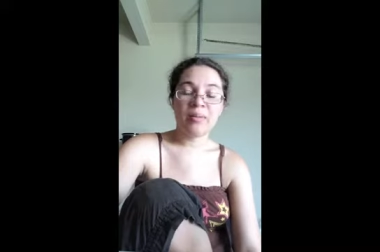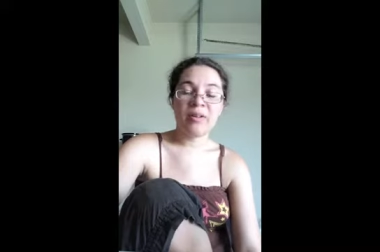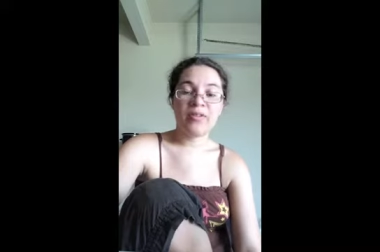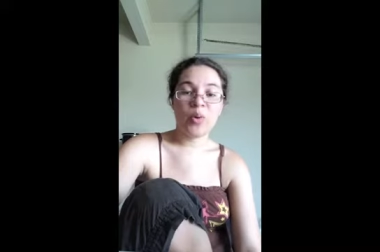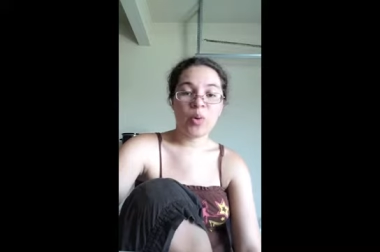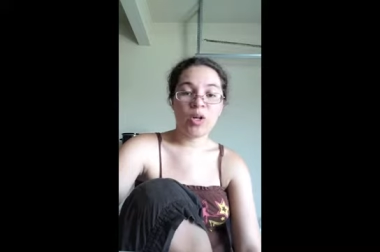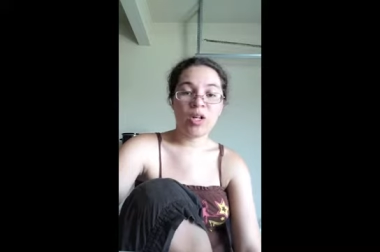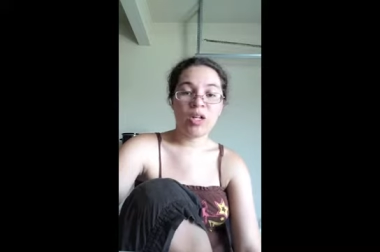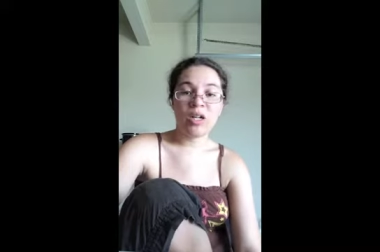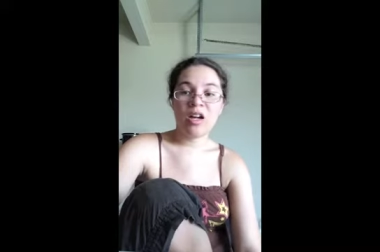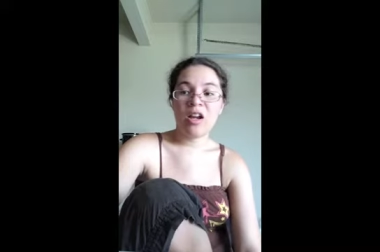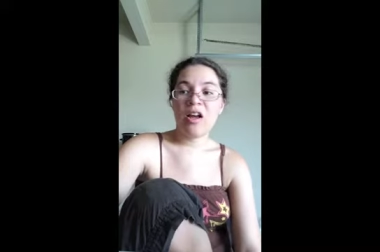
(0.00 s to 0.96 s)

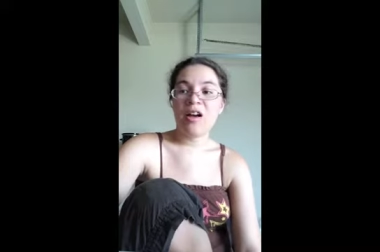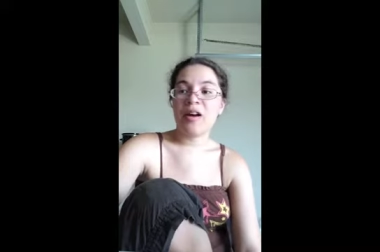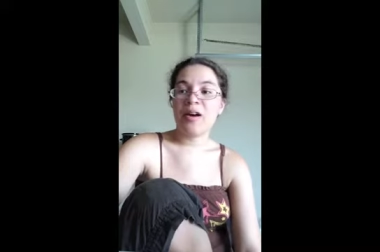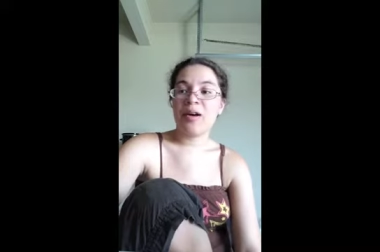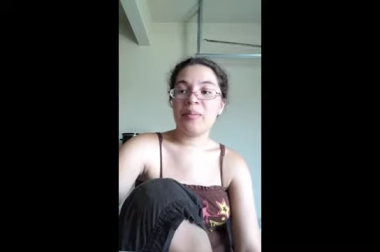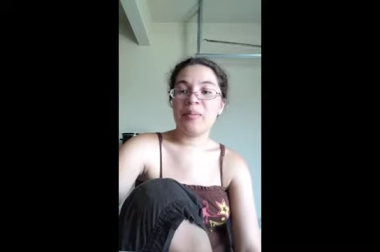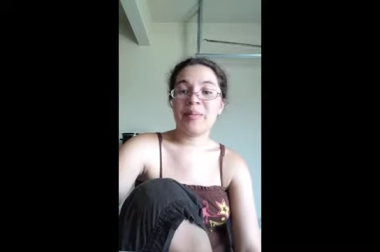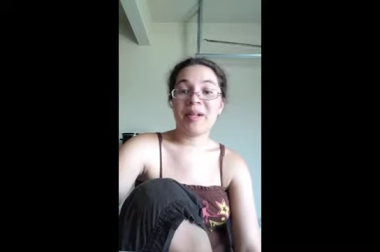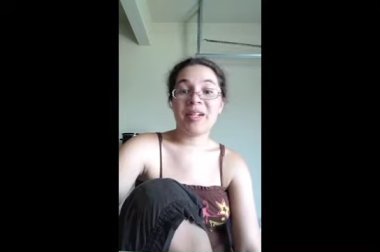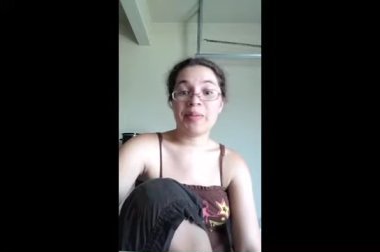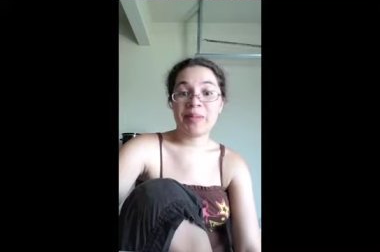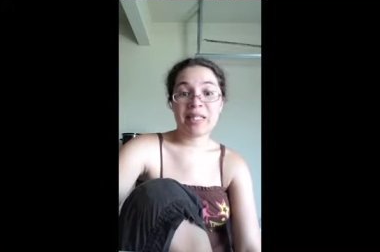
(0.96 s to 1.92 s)
before, but my
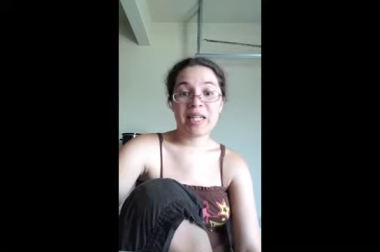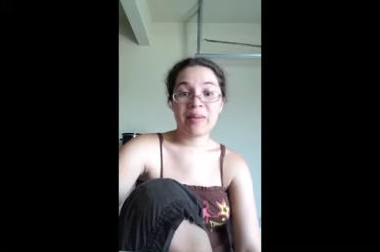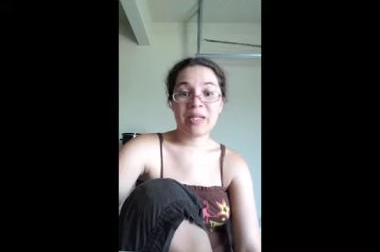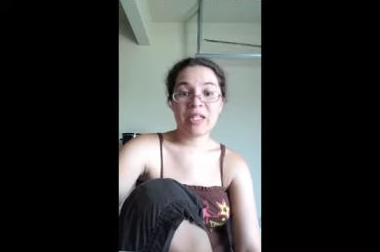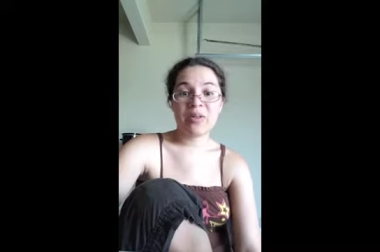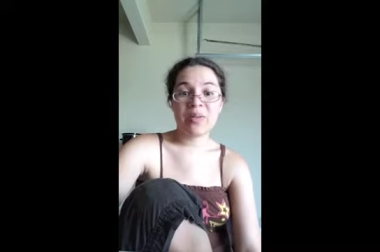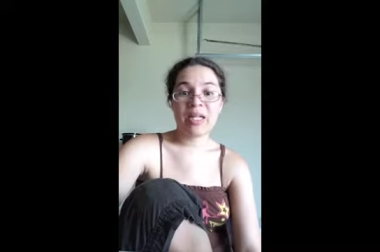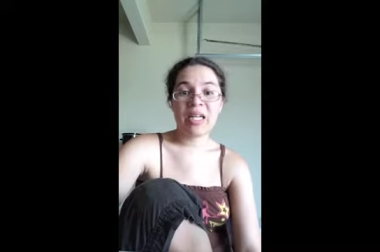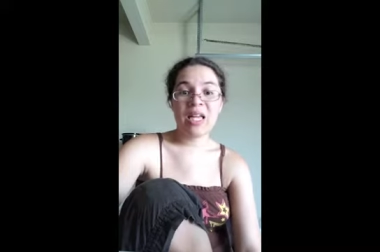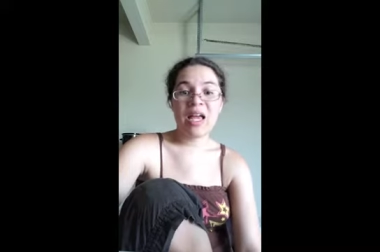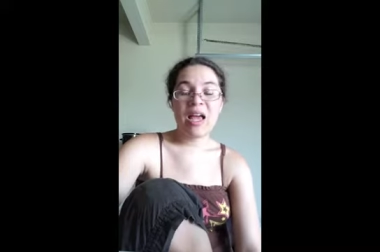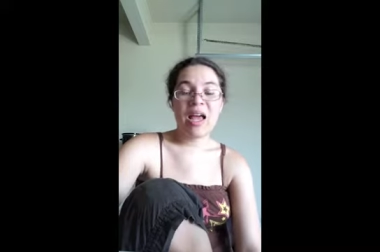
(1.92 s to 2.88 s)
husband's getting me into it.